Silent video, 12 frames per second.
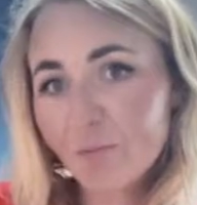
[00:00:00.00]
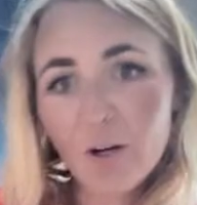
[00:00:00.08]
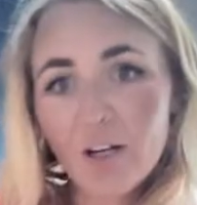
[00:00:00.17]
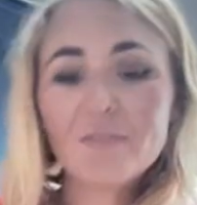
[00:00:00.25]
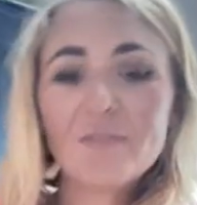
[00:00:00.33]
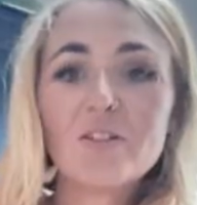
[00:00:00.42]

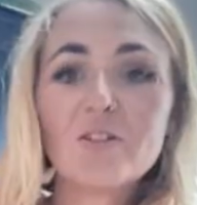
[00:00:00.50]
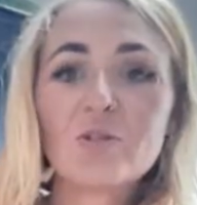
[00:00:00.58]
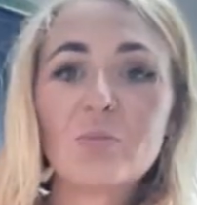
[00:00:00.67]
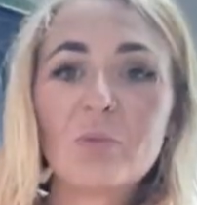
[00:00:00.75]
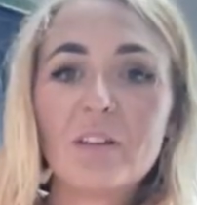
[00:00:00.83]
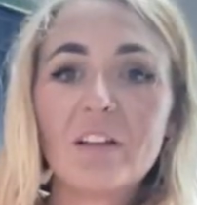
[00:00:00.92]
what if there's
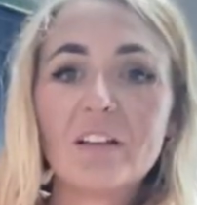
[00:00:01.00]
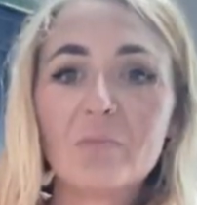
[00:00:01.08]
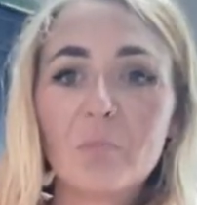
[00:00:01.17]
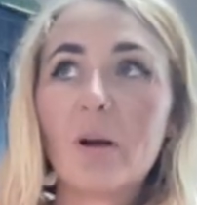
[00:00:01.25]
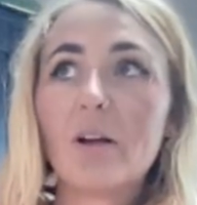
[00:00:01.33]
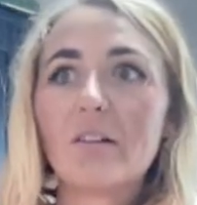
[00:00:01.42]

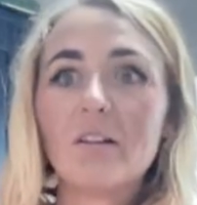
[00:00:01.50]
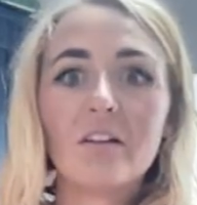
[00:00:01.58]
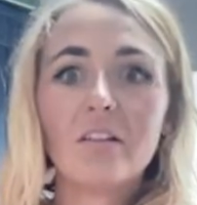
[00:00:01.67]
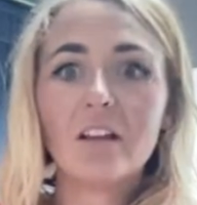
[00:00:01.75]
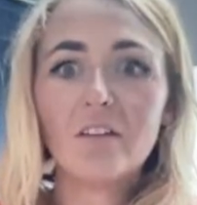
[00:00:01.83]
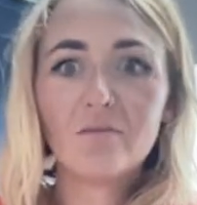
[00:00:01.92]
something brand
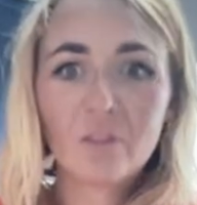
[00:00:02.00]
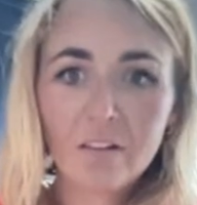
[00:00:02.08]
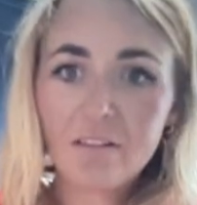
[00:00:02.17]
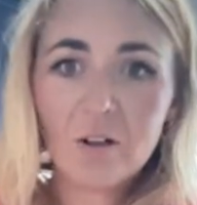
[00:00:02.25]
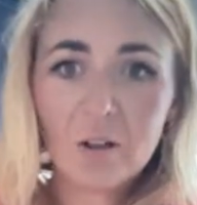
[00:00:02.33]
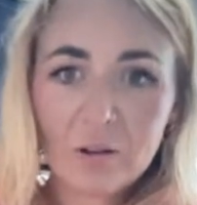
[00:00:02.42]
new that you've
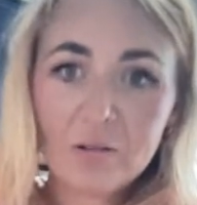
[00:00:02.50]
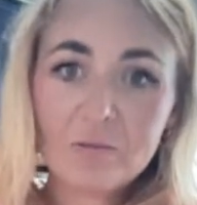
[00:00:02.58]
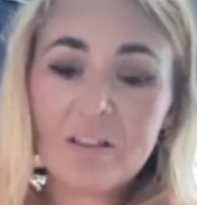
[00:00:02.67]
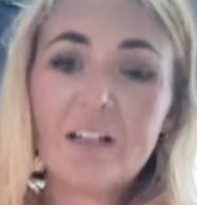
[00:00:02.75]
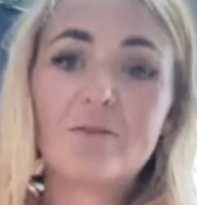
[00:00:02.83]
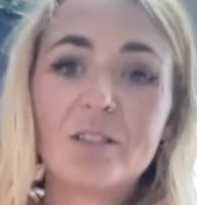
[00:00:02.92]
not thought of?
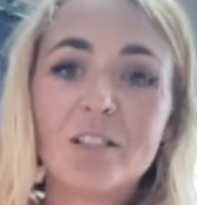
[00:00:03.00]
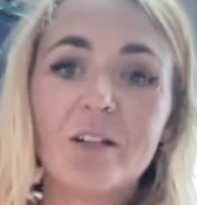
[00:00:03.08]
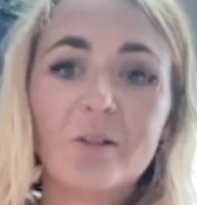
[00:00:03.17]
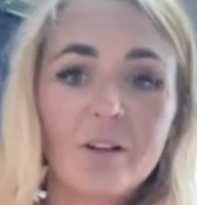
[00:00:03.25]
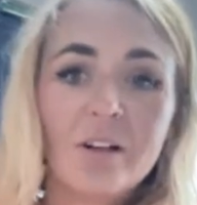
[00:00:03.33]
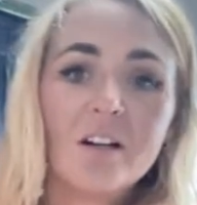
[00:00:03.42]
How do
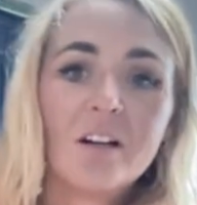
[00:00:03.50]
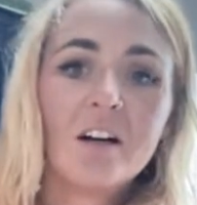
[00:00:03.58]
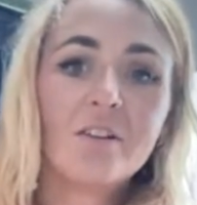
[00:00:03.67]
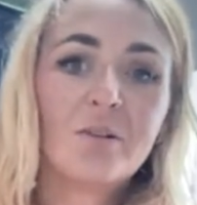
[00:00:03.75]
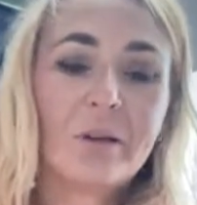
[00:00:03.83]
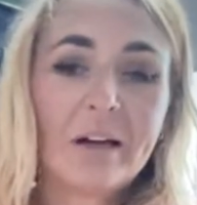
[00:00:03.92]
you
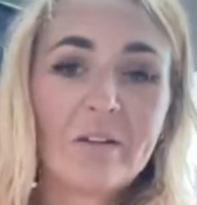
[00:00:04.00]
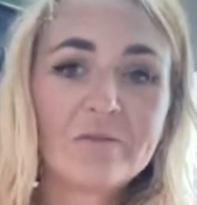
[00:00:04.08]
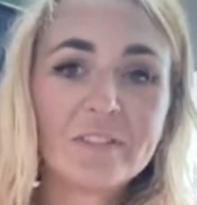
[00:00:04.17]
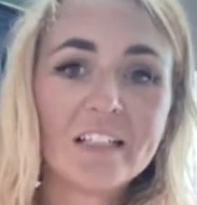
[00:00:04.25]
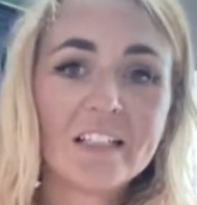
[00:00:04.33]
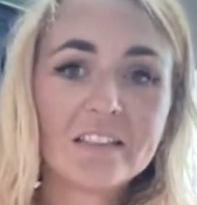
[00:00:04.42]
account for that?